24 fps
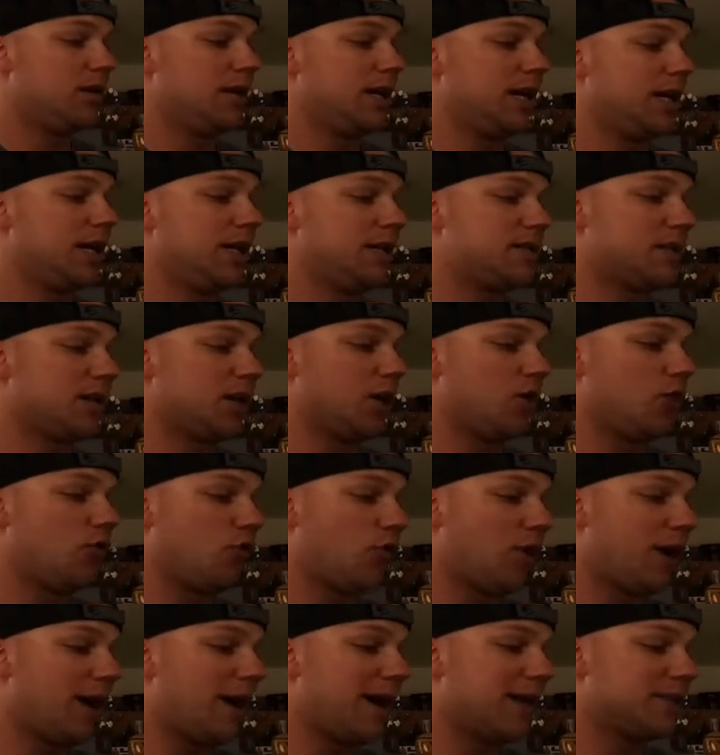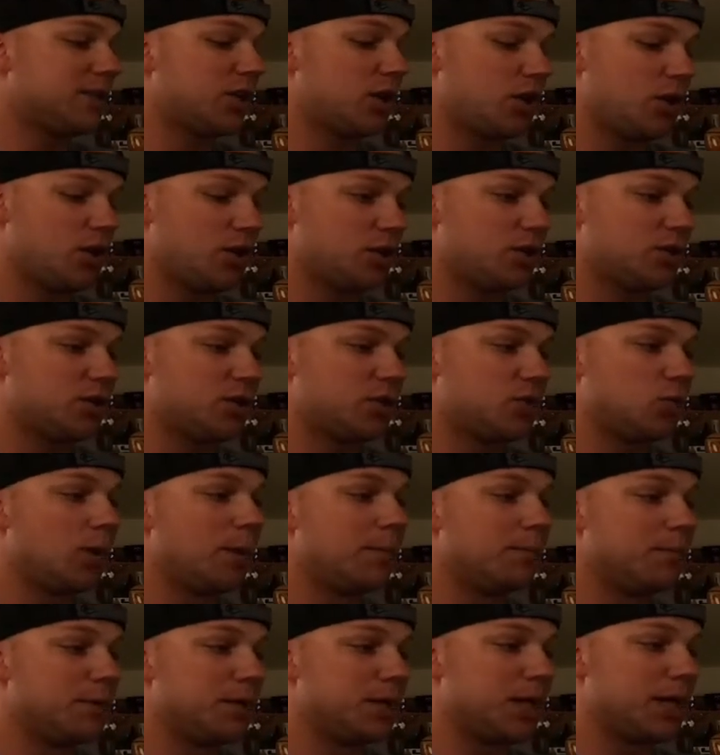It's a grass herd
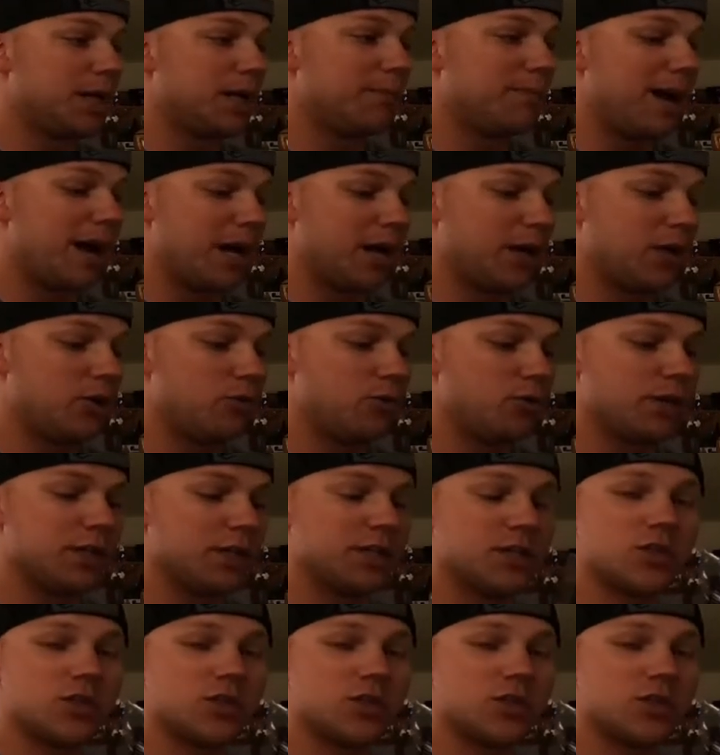swim jig by Googan